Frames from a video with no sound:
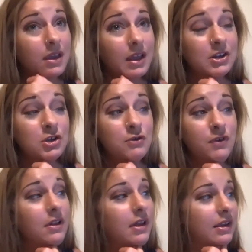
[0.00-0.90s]
And do you
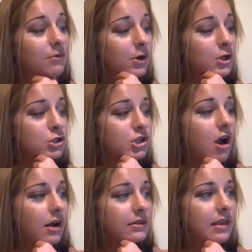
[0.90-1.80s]
feel like, were you
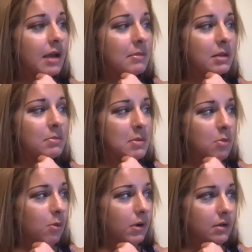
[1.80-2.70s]
shocked how many
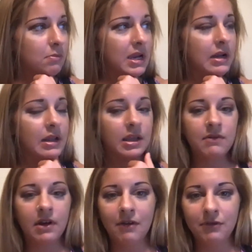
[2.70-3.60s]
people were competing
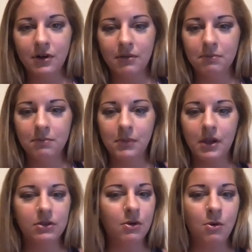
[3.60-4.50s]
even after
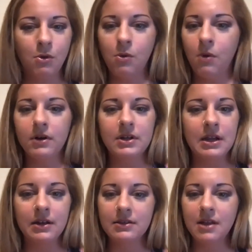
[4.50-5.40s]
like the whole
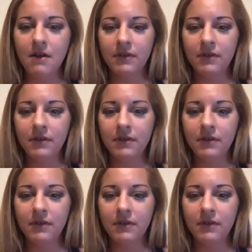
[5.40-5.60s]
quarantine and stuff?